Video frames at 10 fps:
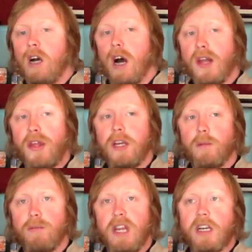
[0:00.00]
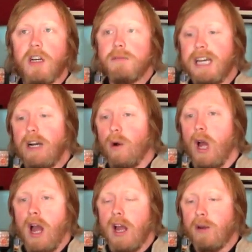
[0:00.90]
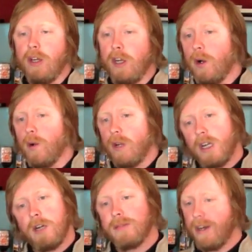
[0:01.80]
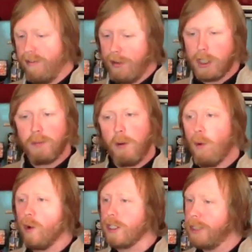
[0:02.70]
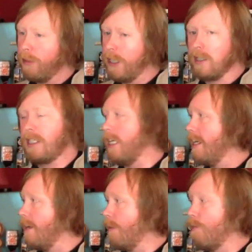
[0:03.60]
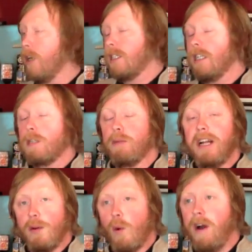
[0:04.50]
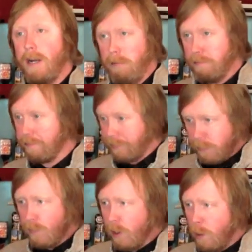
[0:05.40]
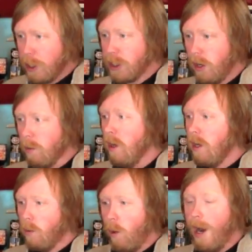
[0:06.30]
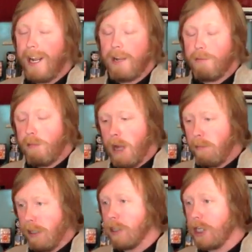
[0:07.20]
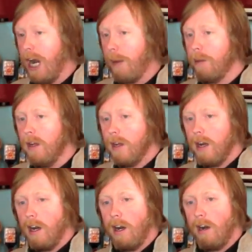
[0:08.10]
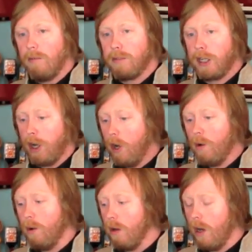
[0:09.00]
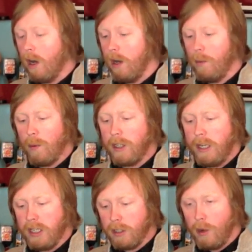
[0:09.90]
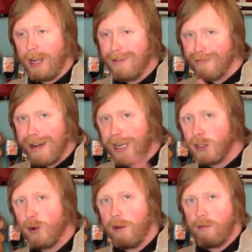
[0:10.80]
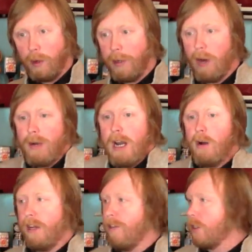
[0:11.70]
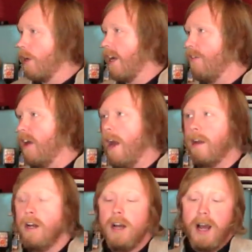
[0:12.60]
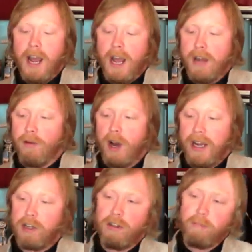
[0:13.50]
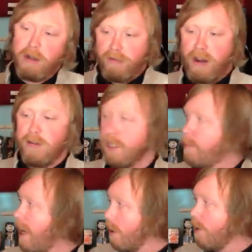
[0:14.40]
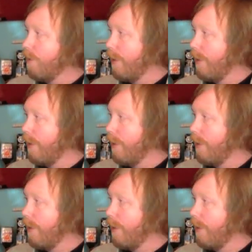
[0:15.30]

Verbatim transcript: I think it comes out, and you know, it comes out in very small portions, but you'll see it. I mean, for instance, Planet Wine, which is our wine and beer shop to go, is located right next door to where we are right now, Evening Star Cafe. And I actually found this bottle over